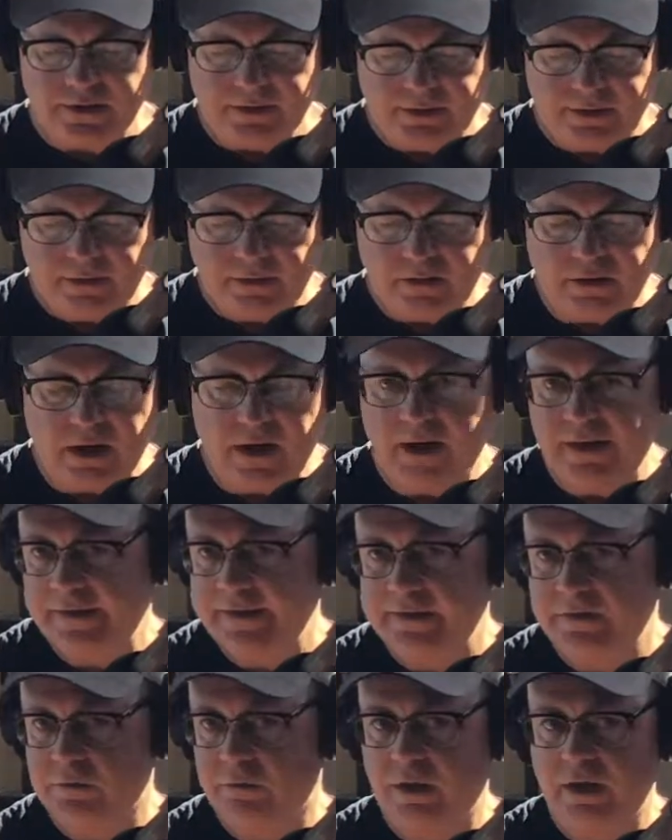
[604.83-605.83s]
They're on
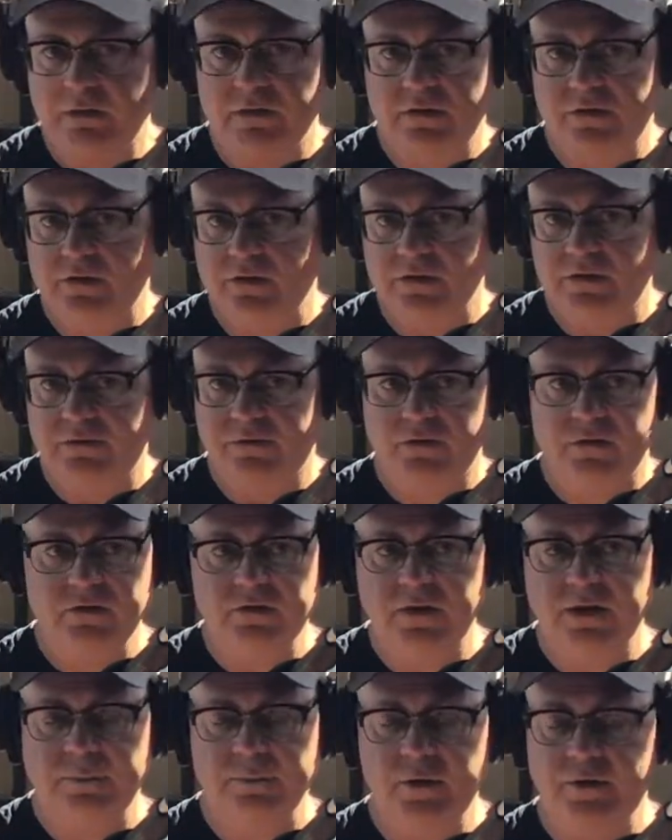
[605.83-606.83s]
these records, and it's the first
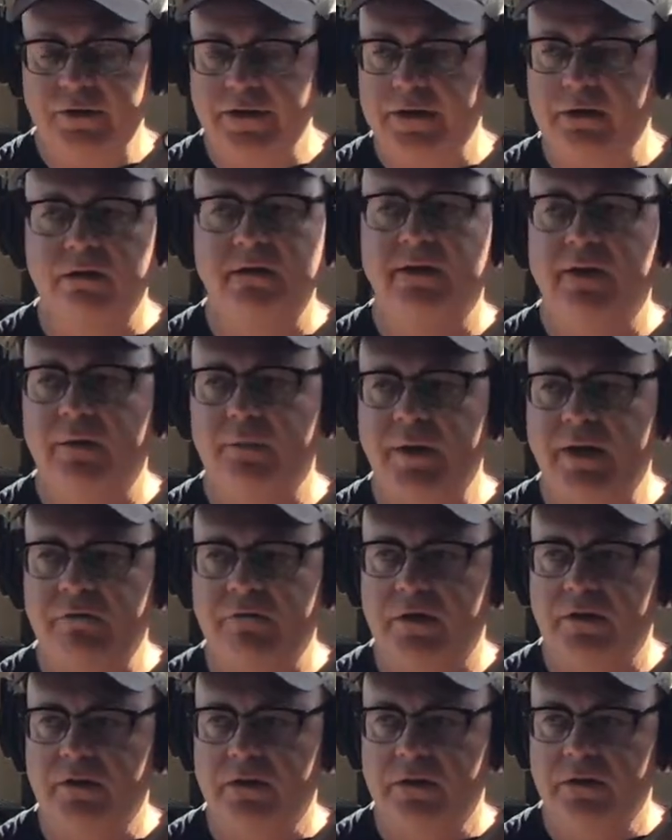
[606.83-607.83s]
time you're hearing them
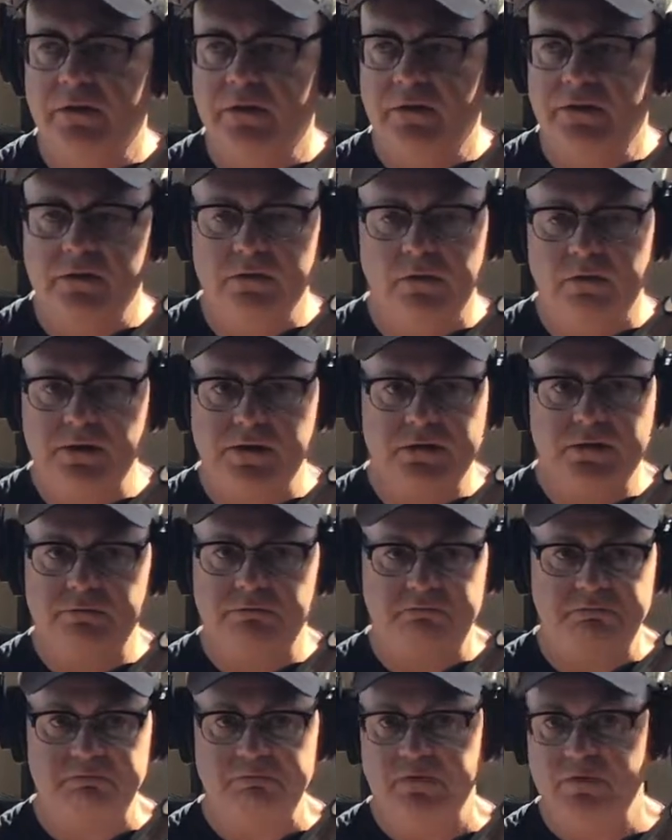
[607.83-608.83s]
ever. There's all these
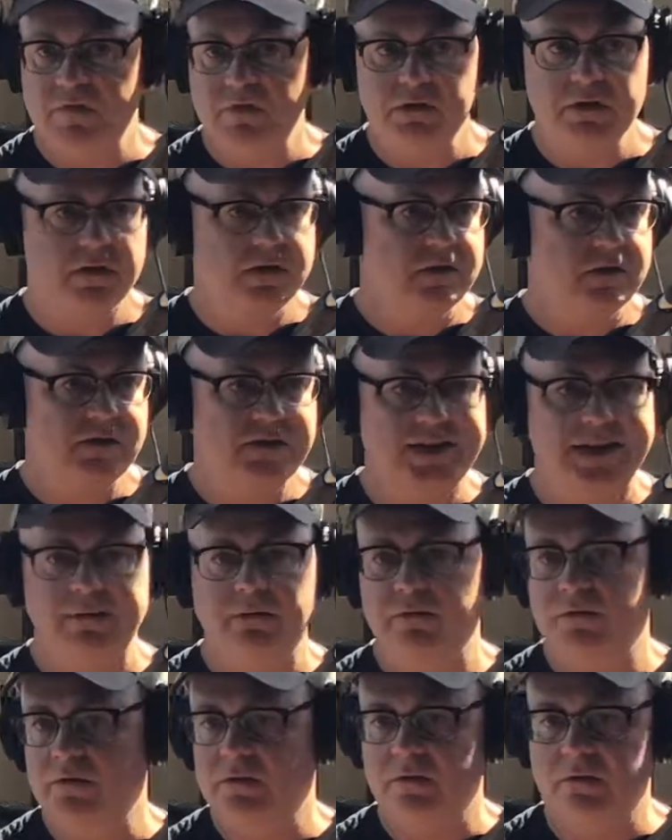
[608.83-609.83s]

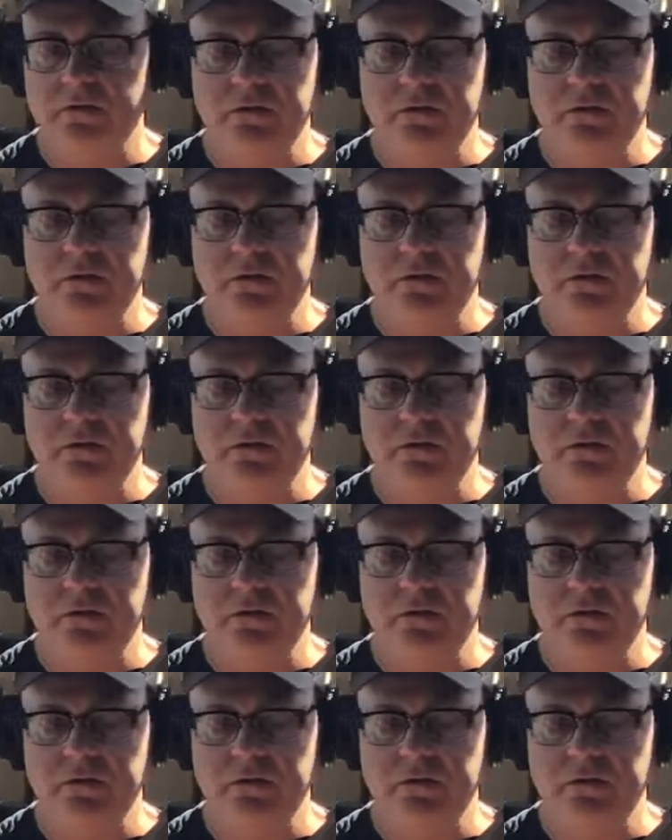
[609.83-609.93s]
sounds.